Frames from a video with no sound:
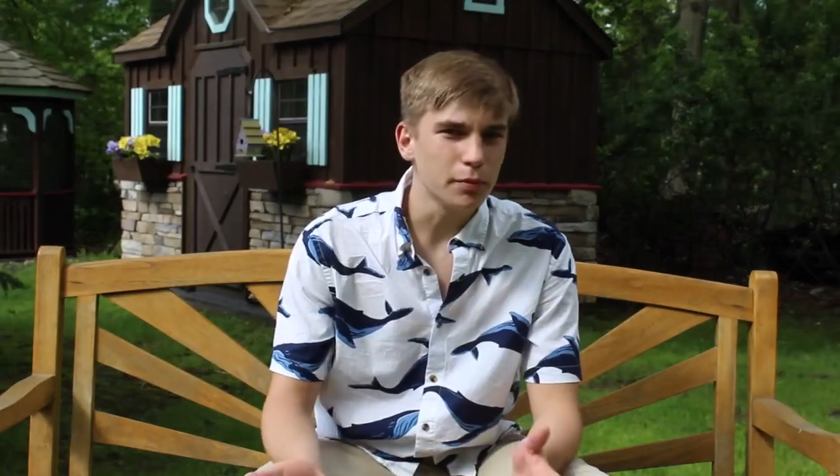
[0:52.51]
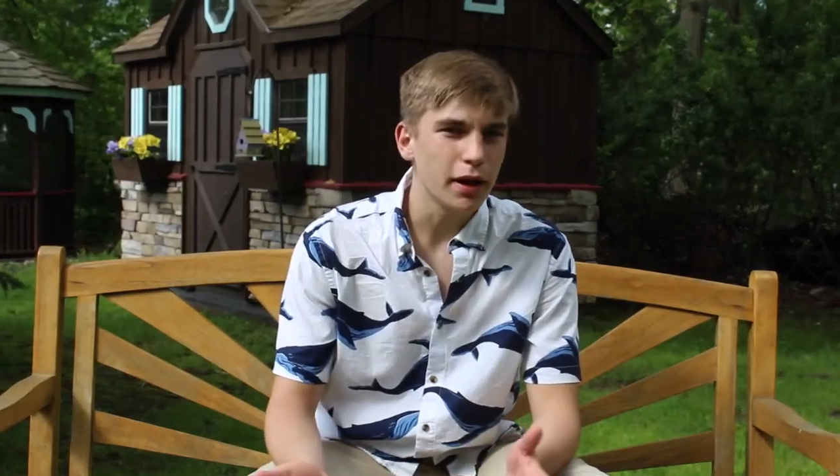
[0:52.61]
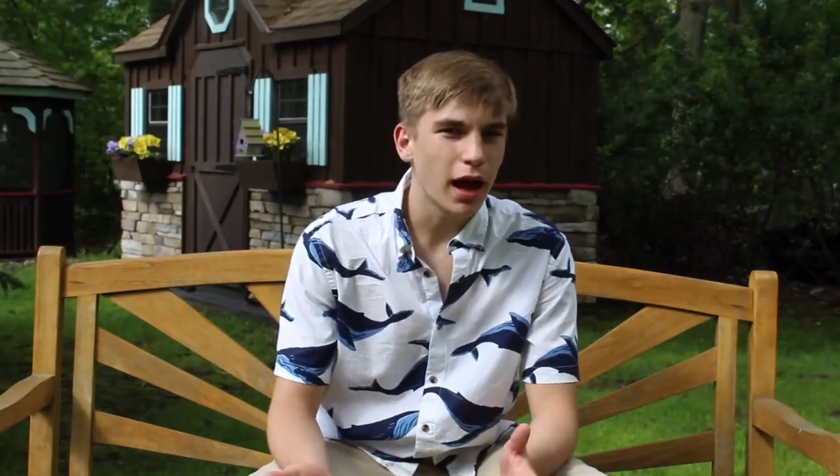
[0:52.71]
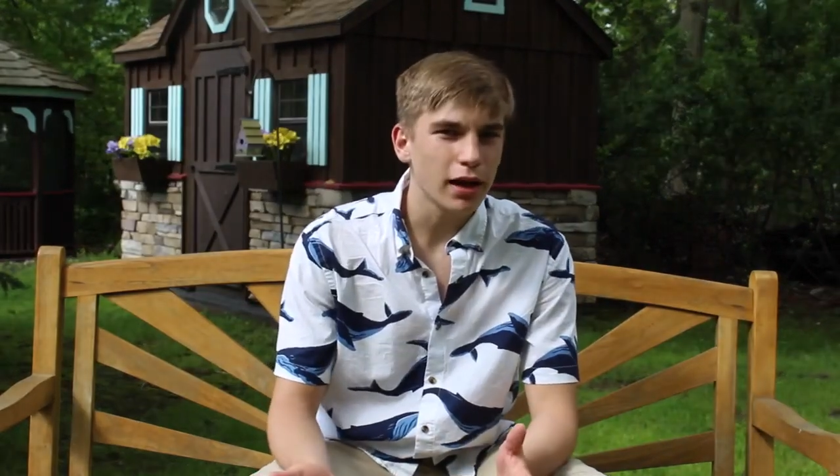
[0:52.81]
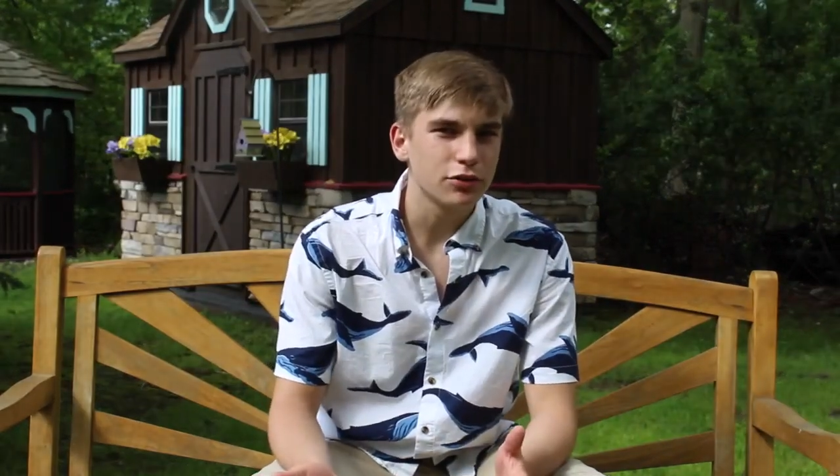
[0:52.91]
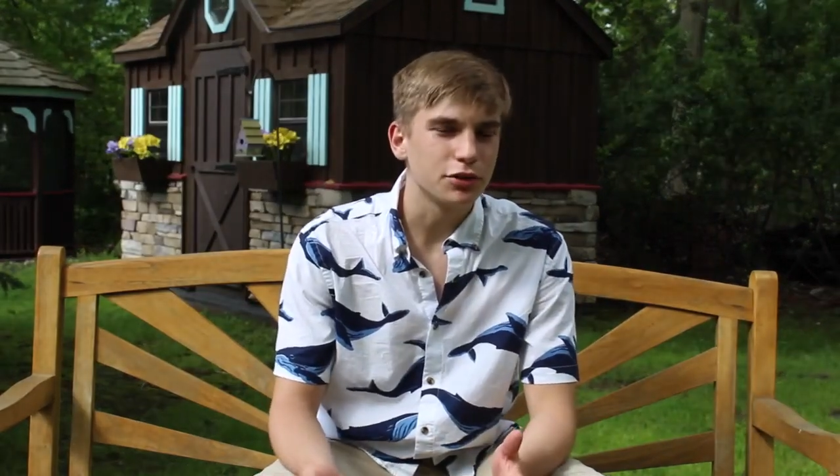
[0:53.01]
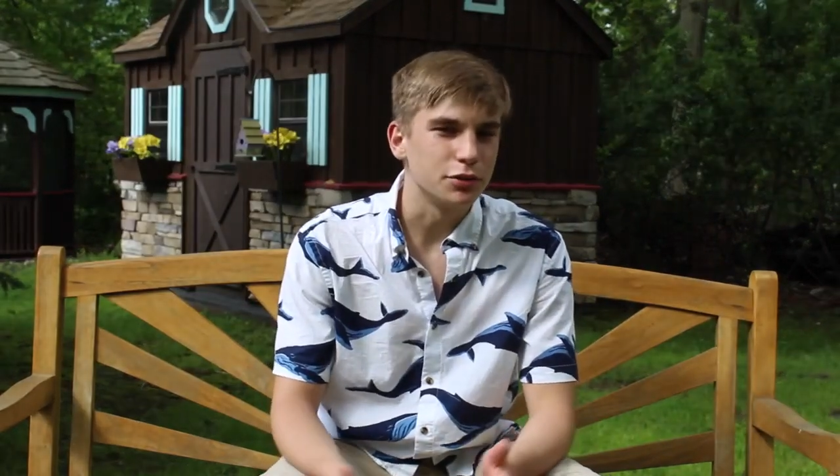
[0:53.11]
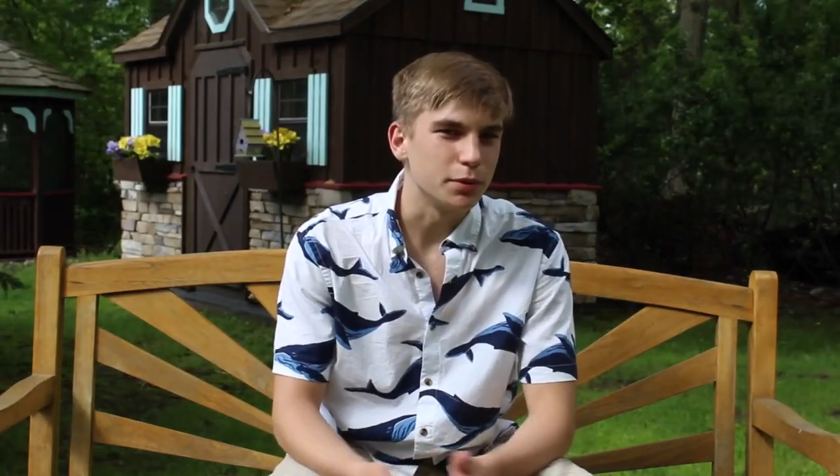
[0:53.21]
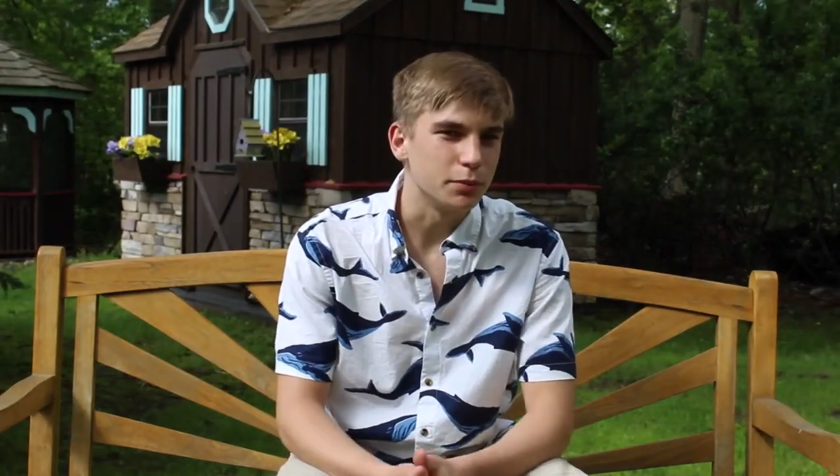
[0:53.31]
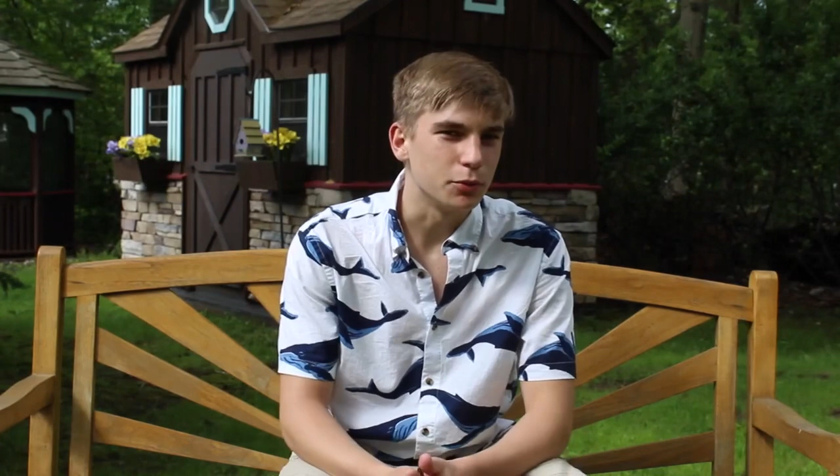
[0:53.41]
my eyes a
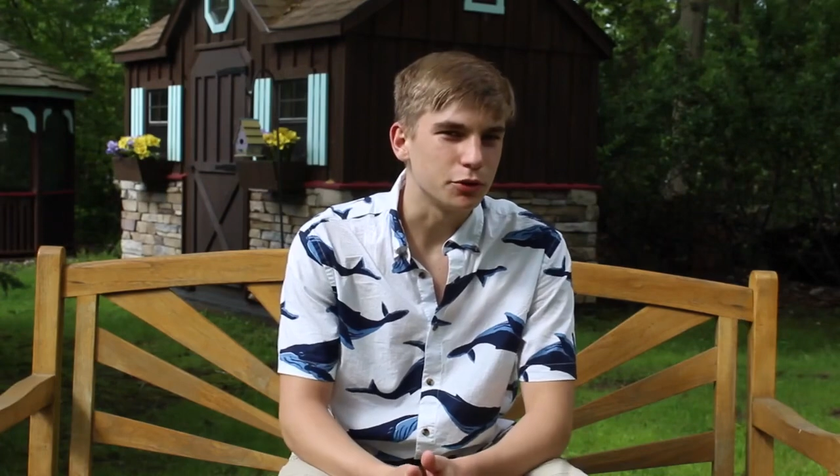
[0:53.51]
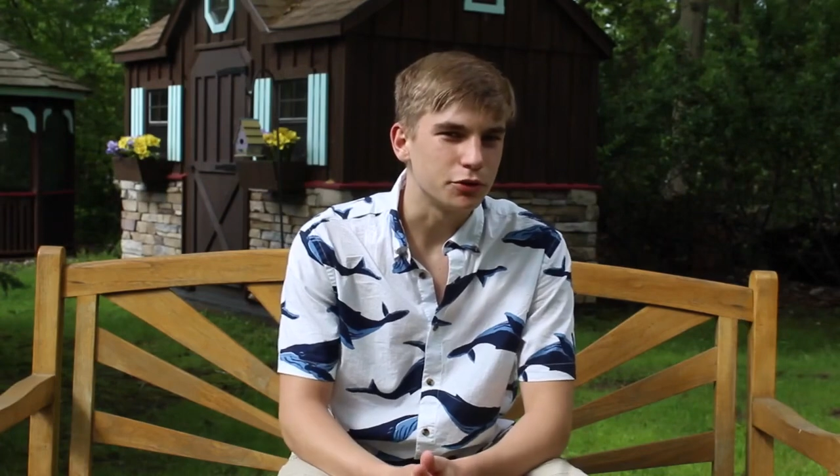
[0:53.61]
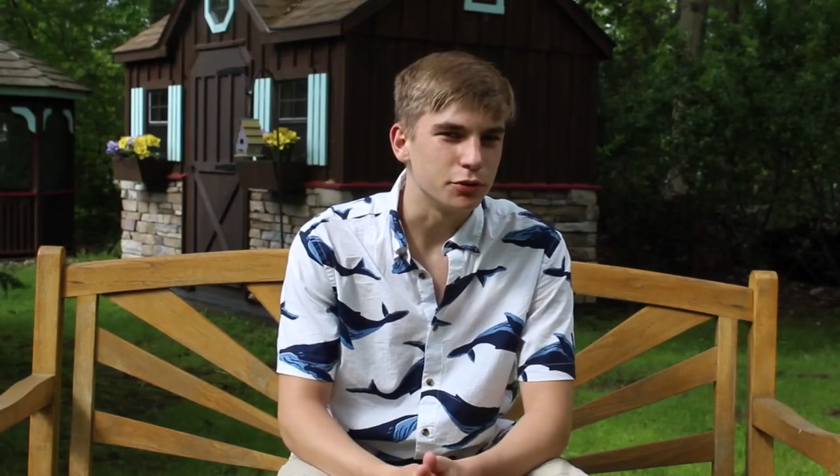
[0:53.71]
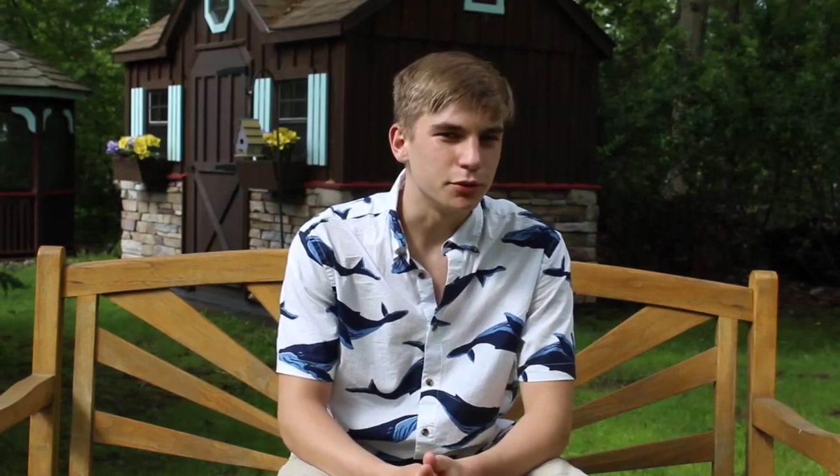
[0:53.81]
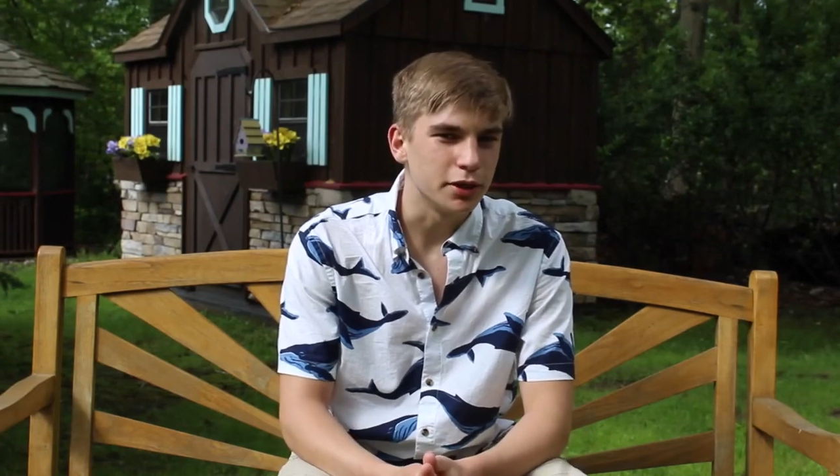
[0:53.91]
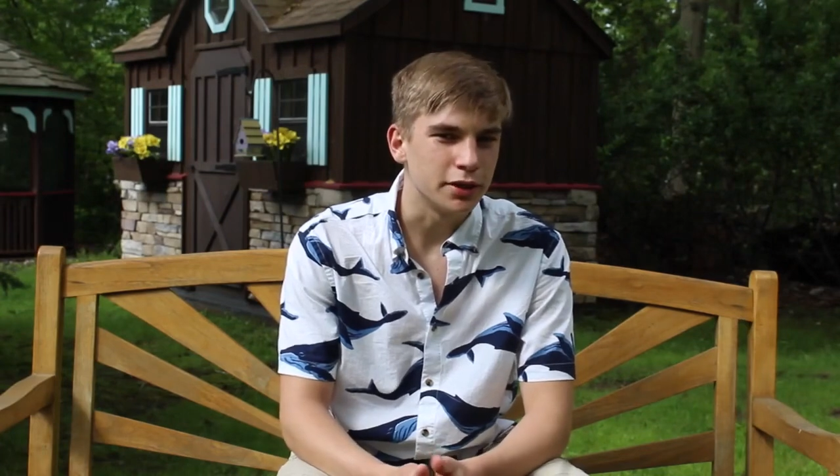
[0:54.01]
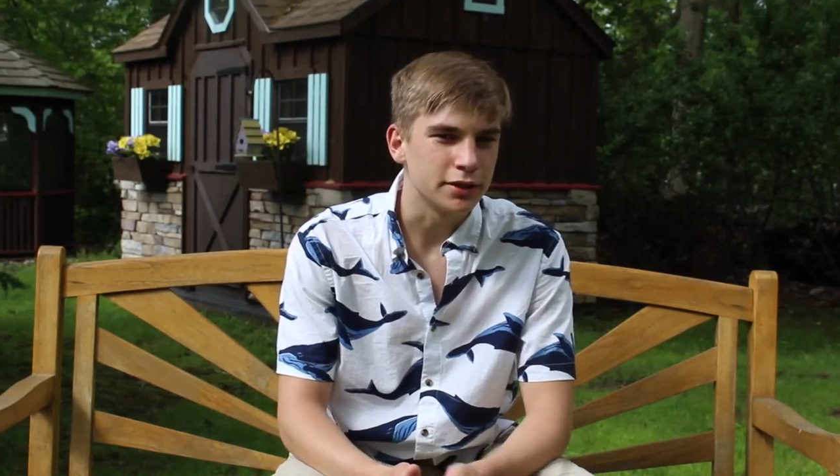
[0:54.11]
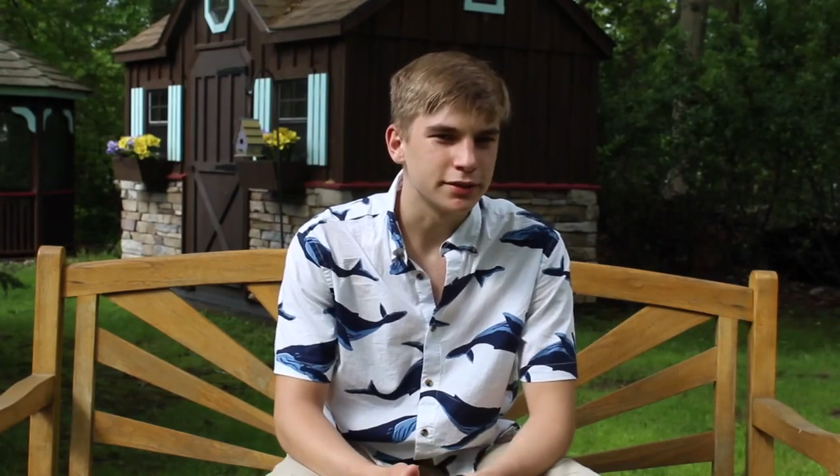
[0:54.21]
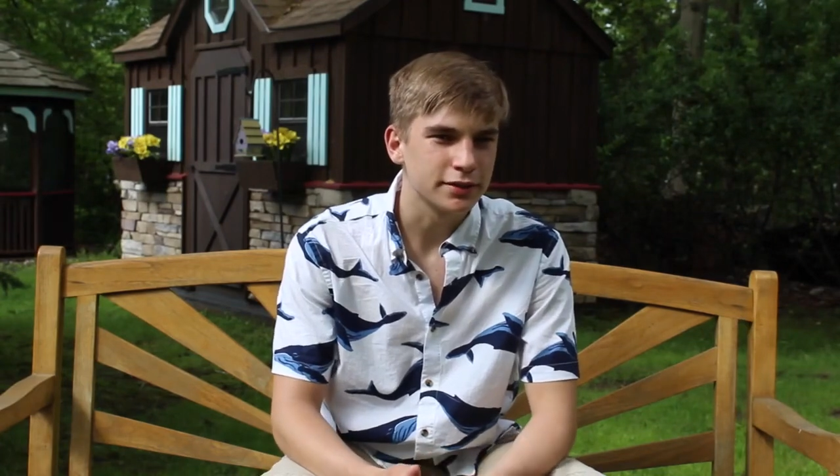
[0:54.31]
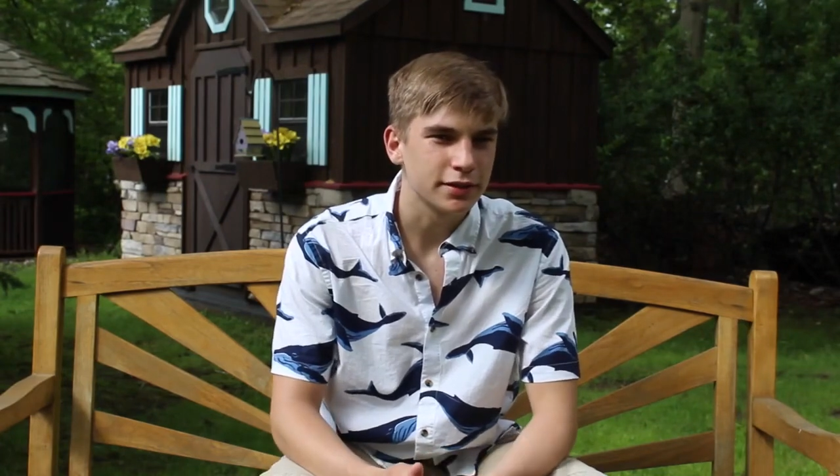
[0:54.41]
little bit more
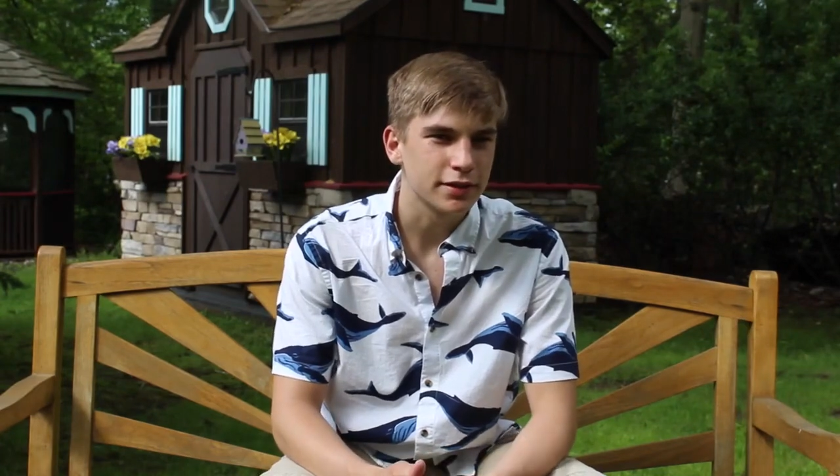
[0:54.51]
to